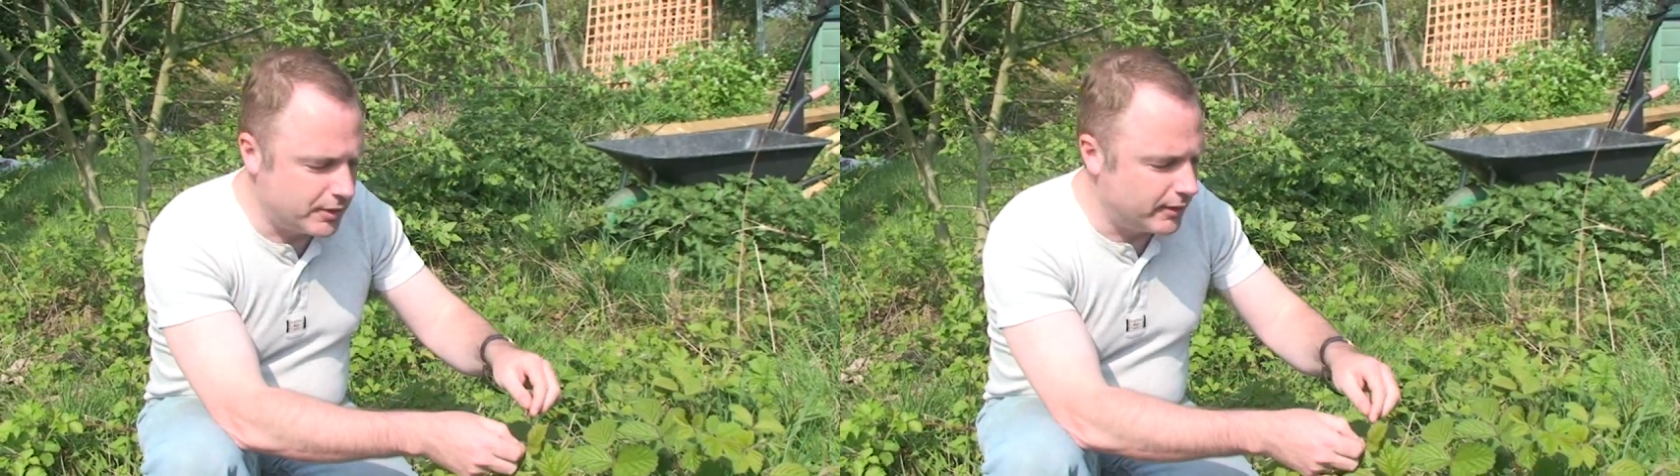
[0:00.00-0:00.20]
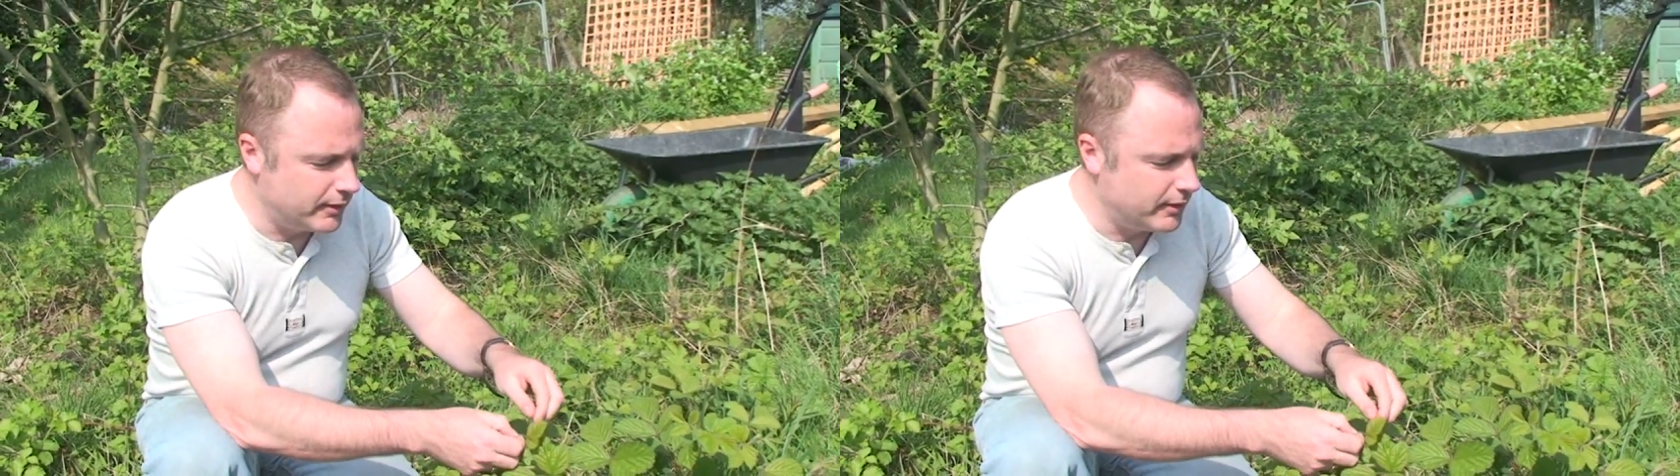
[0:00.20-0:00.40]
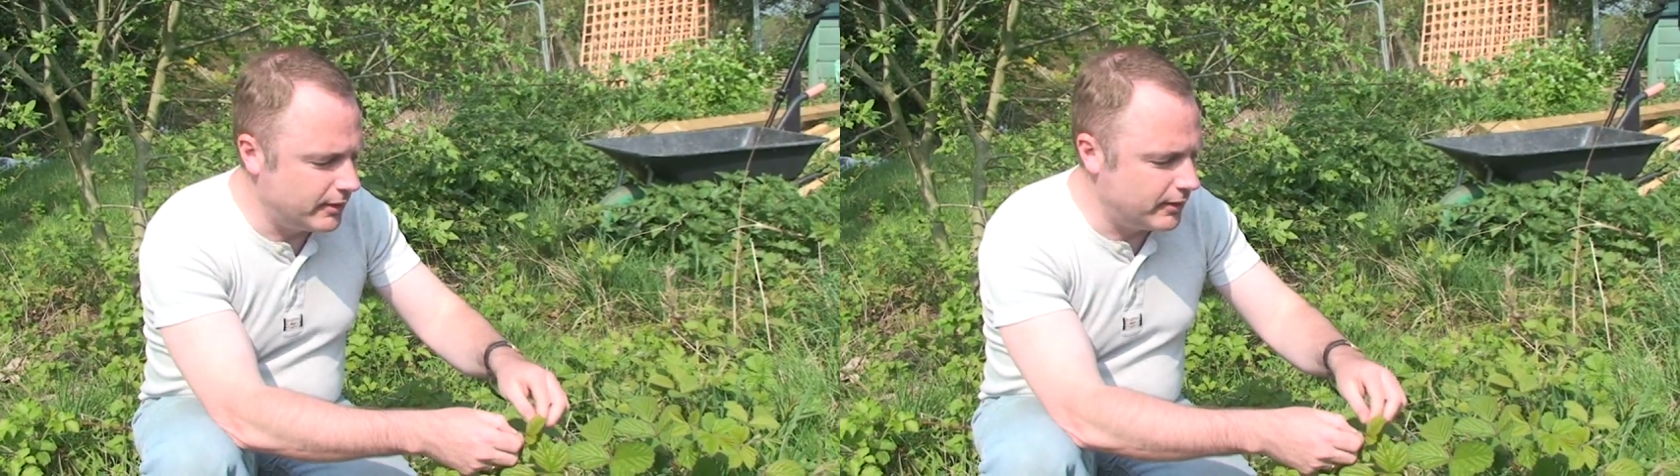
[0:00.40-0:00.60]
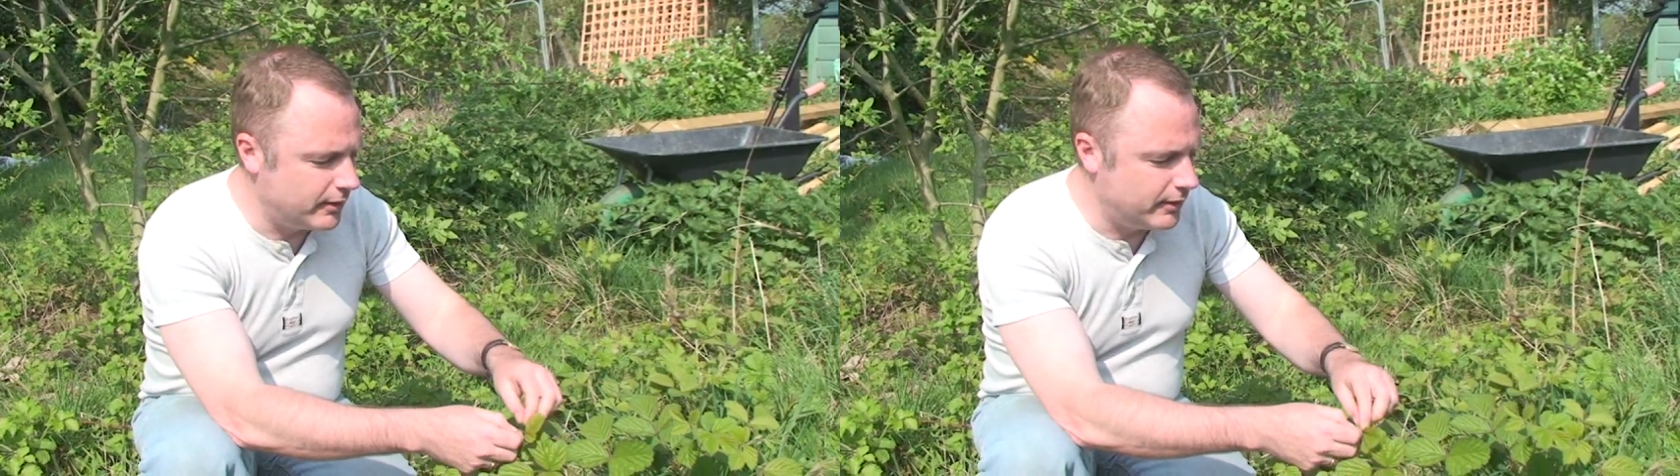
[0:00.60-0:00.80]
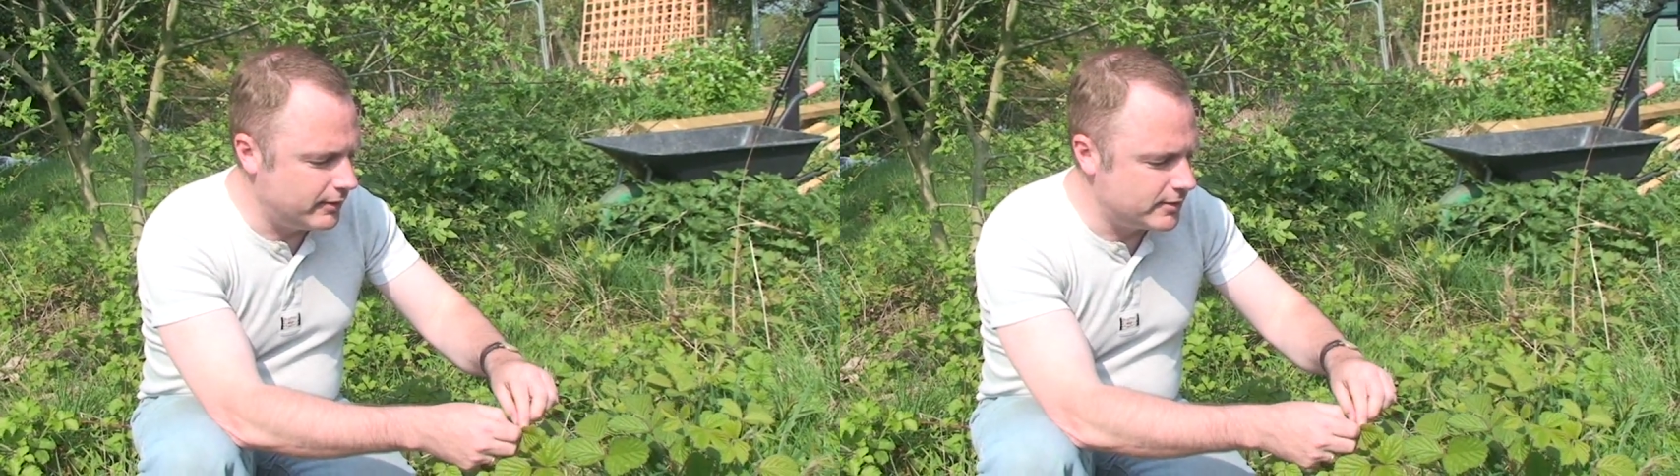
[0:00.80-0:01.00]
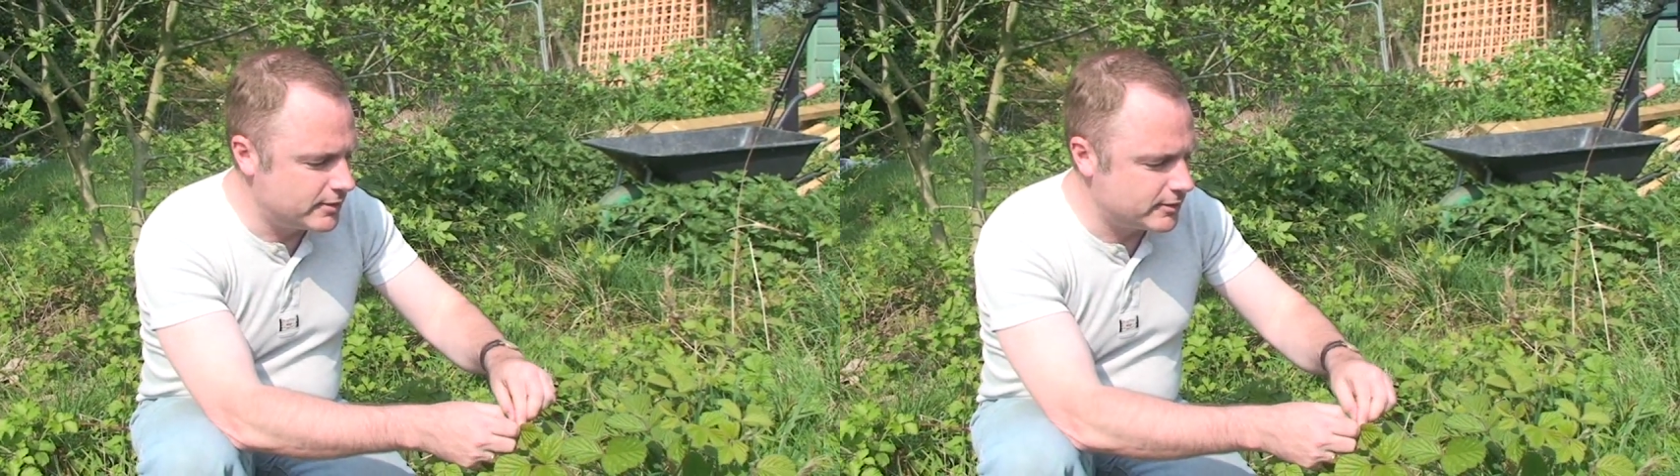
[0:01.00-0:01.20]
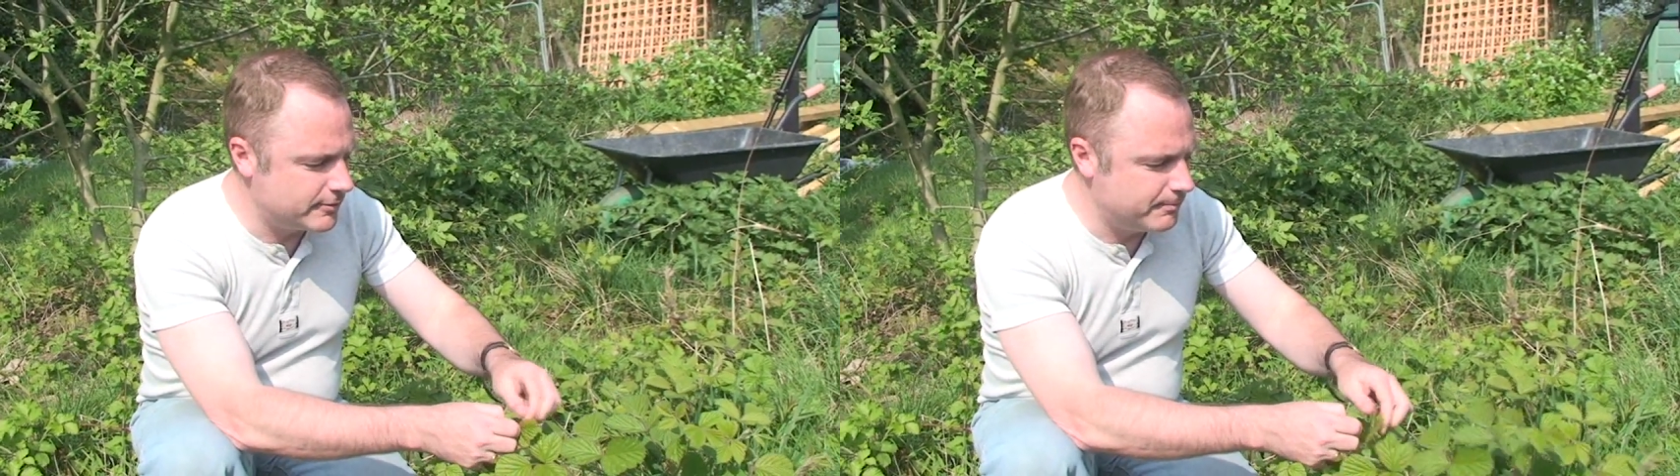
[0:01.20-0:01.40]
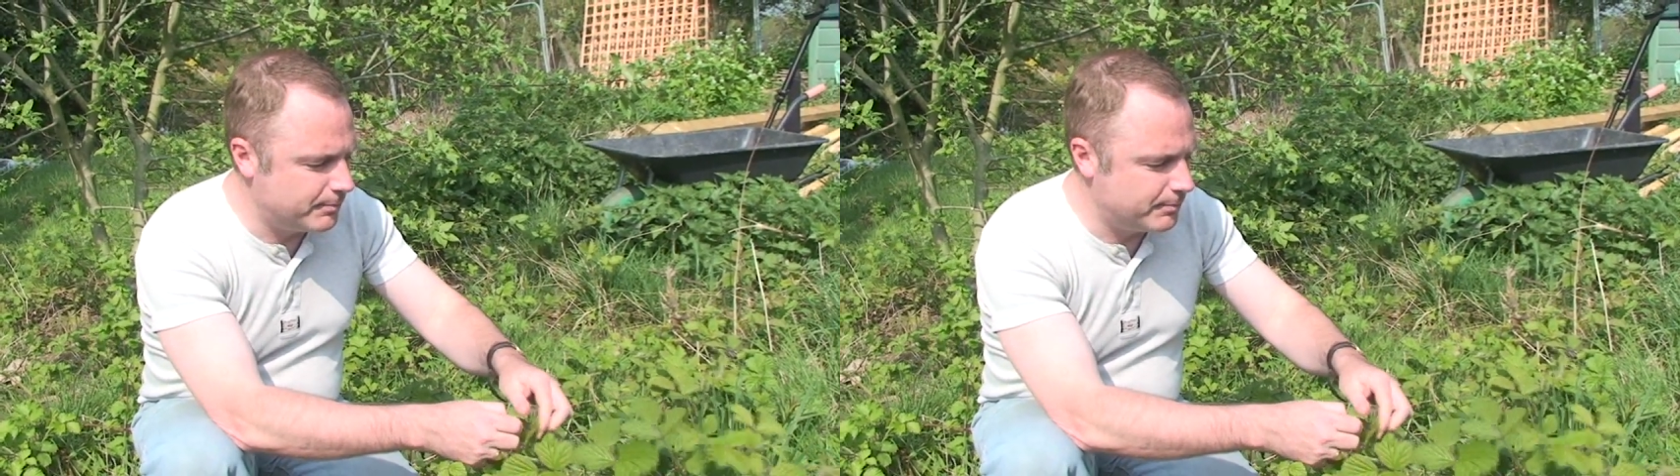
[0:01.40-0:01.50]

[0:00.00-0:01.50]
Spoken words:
in is